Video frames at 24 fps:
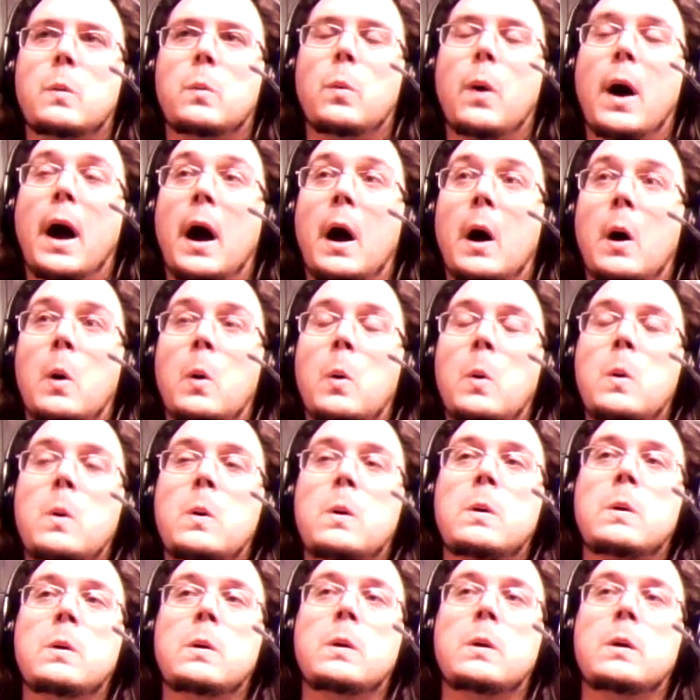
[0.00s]
wow.
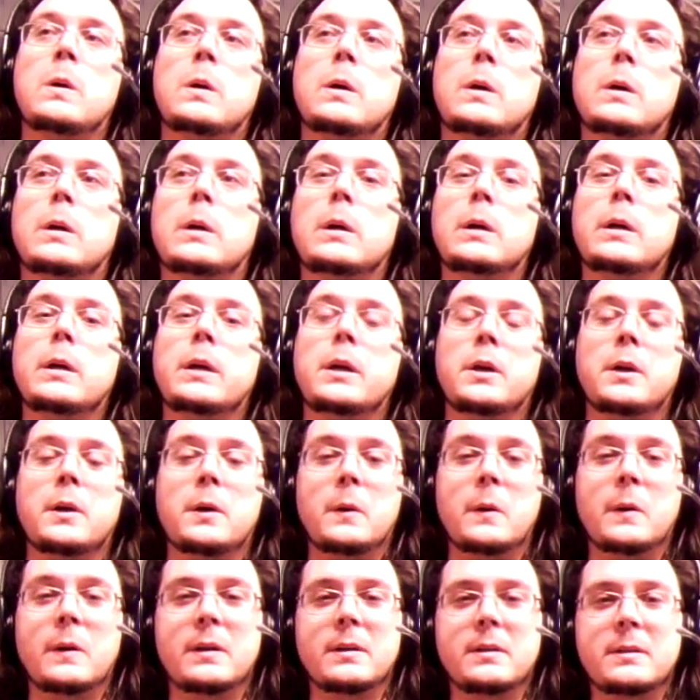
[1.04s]
You
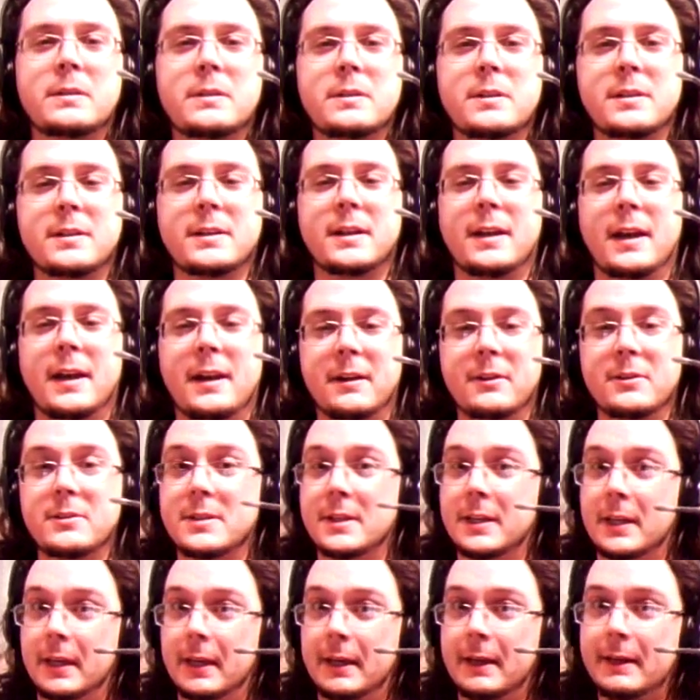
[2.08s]
know, and I
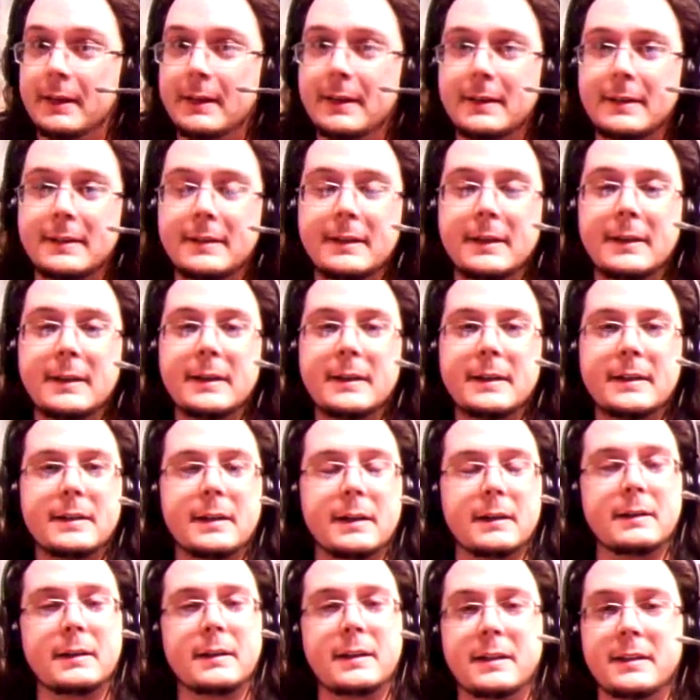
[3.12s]
was like, yeah,
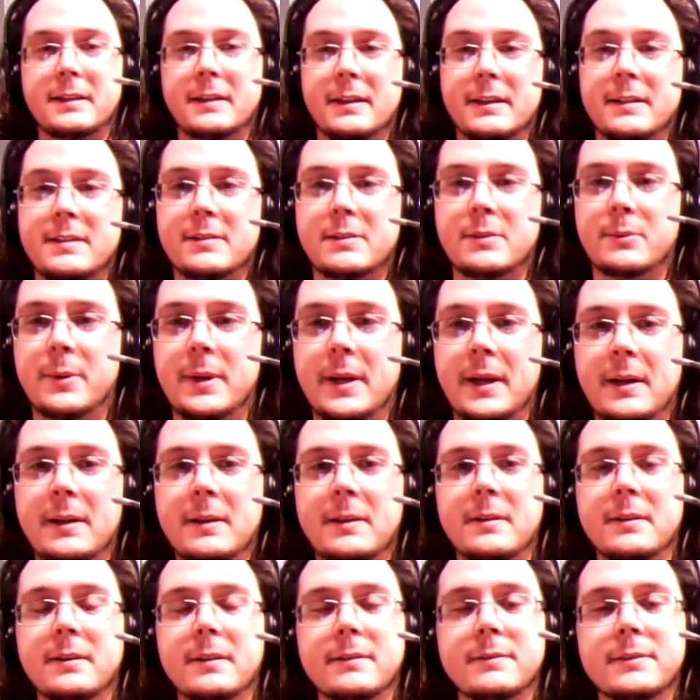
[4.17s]
that's the
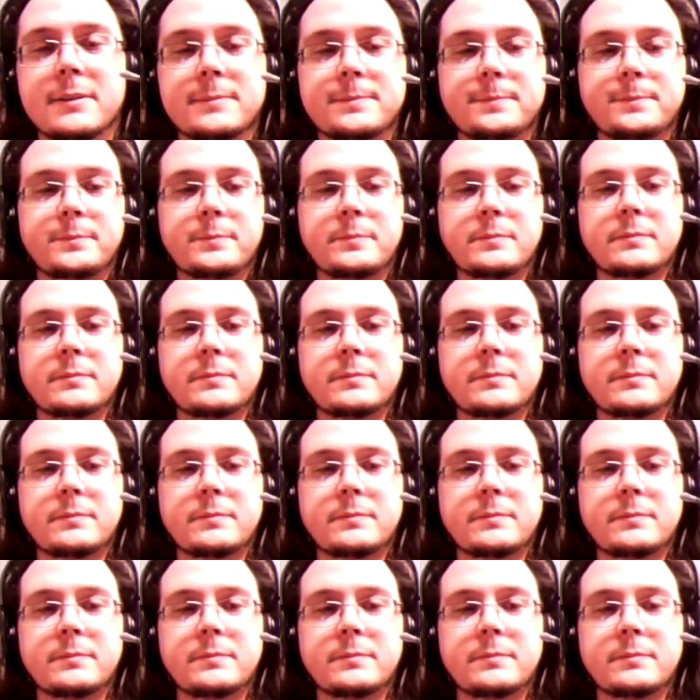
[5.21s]
reality of it.